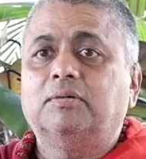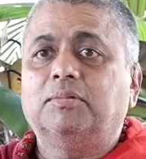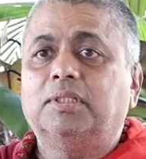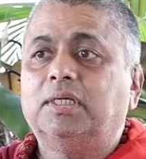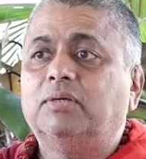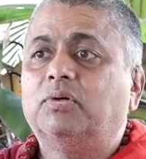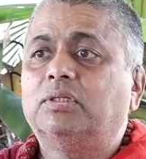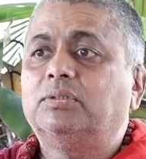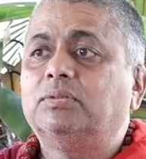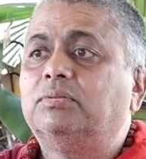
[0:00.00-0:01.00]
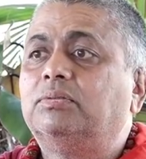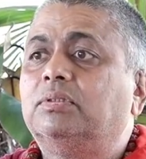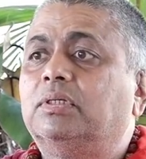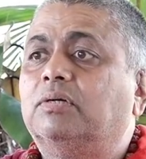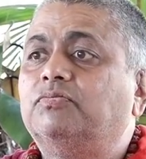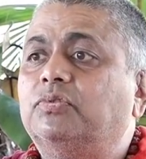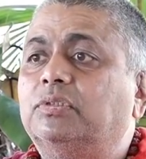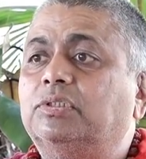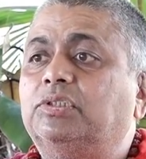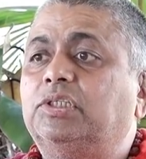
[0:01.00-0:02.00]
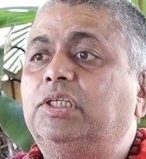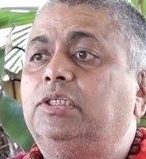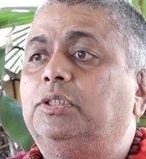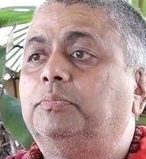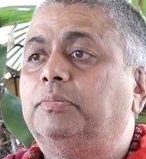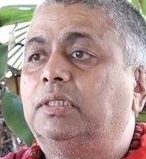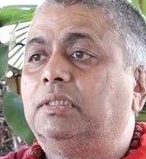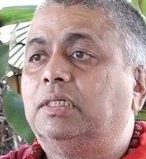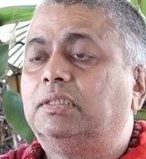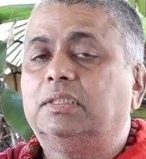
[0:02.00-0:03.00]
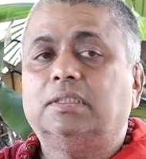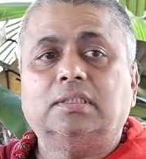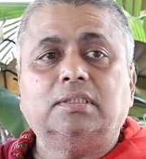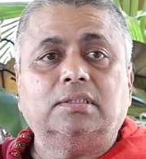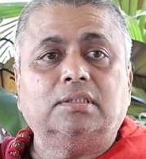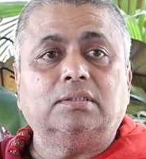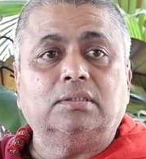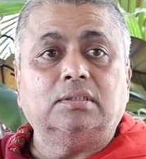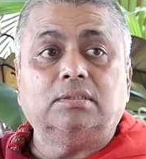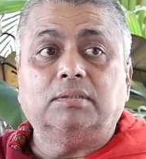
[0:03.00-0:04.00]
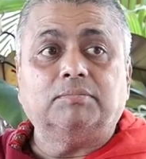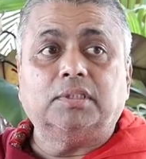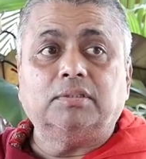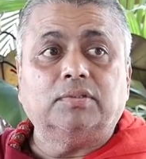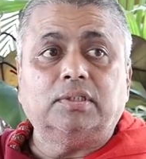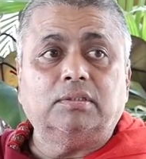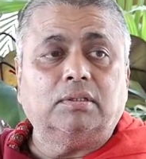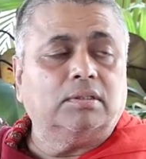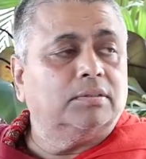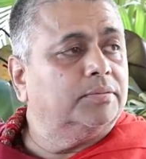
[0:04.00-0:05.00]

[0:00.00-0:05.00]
But they want to come for the treatment. I said, it's something very wrong.